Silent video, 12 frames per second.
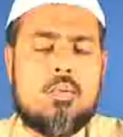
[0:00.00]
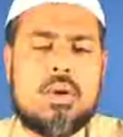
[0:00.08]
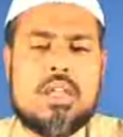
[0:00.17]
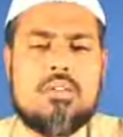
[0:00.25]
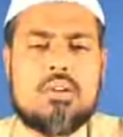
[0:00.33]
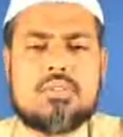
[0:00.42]

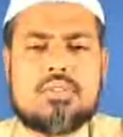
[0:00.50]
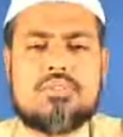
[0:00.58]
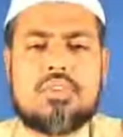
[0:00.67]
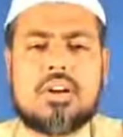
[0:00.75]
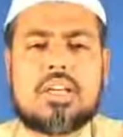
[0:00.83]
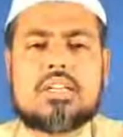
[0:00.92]
Whenever we
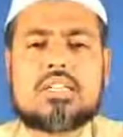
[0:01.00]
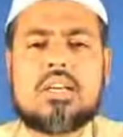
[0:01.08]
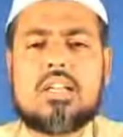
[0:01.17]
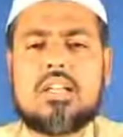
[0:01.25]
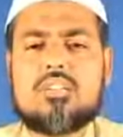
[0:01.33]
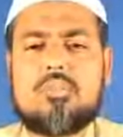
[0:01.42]
forget
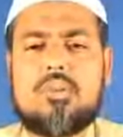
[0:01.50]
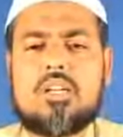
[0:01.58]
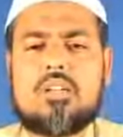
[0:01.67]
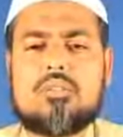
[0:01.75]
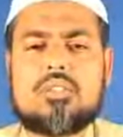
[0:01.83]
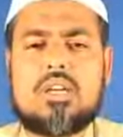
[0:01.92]
Allah
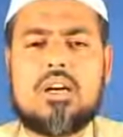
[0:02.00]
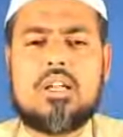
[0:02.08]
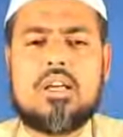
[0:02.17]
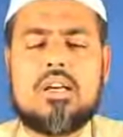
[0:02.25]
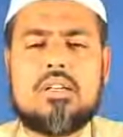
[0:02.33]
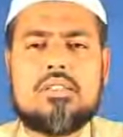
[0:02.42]
subhanahu wa
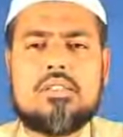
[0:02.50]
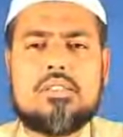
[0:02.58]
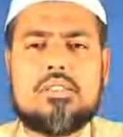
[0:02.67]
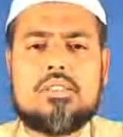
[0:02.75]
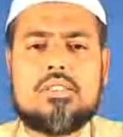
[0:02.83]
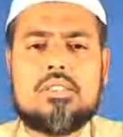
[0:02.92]
ta'ala,
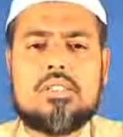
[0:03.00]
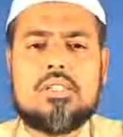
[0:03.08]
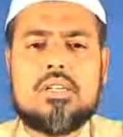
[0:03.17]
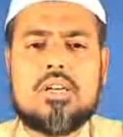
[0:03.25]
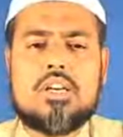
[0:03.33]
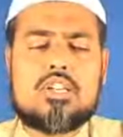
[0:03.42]

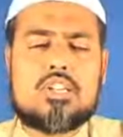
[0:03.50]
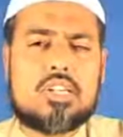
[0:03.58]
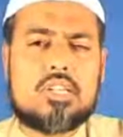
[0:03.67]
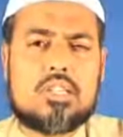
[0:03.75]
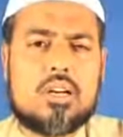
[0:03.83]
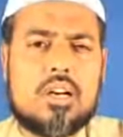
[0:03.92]

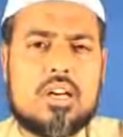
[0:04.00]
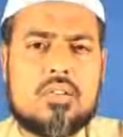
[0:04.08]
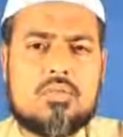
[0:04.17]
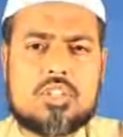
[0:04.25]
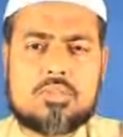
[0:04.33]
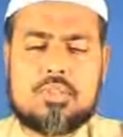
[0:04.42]

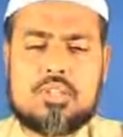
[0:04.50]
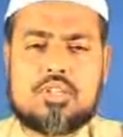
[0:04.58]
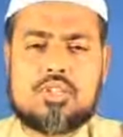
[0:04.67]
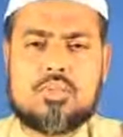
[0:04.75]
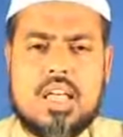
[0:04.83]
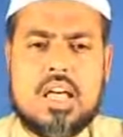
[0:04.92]
shaitan
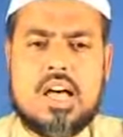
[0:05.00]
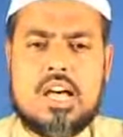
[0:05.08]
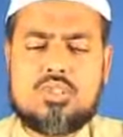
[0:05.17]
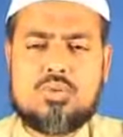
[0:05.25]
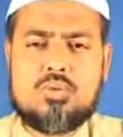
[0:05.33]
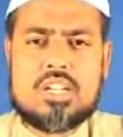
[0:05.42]
whispers.
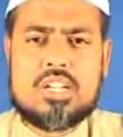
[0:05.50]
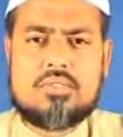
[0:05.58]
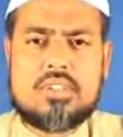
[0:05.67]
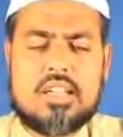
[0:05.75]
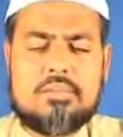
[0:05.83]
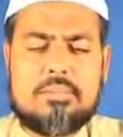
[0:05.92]
As soon as
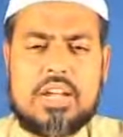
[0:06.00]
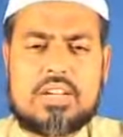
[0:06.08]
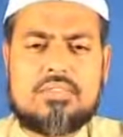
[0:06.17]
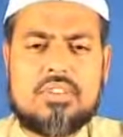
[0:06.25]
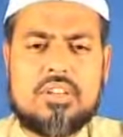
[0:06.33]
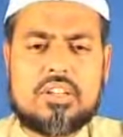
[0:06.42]
we have
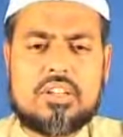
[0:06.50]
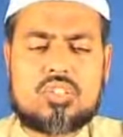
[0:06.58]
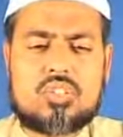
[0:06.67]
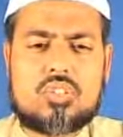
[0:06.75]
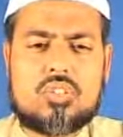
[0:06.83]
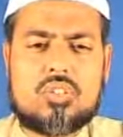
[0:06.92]
bad
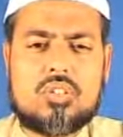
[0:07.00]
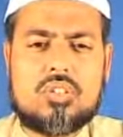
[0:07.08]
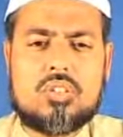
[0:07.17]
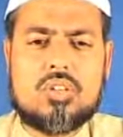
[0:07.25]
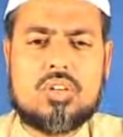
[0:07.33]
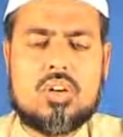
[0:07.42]
feelings,
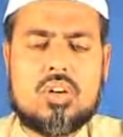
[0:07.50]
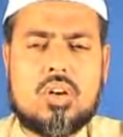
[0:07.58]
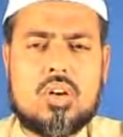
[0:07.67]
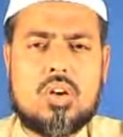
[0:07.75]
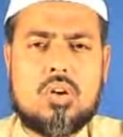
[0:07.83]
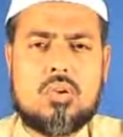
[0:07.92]

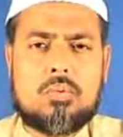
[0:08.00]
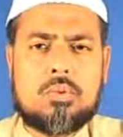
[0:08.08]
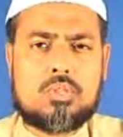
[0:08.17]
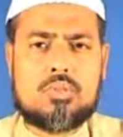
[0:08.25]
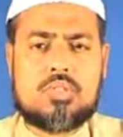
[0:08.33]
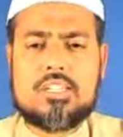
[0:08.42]
we
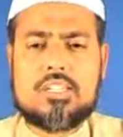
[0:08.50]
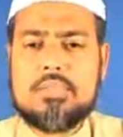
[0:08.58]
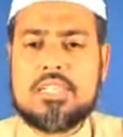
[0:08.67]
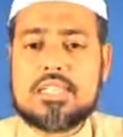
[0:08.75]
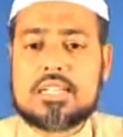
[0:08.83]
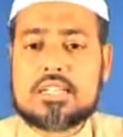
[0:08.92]
should
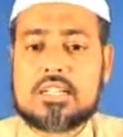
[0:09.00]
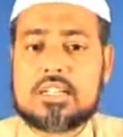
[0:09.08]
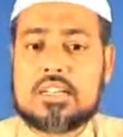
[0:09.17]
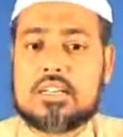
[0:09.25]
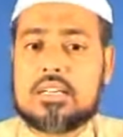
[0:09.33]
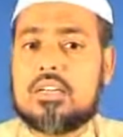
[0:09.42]

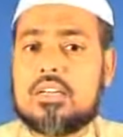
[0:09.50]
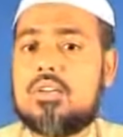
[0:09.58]
immediately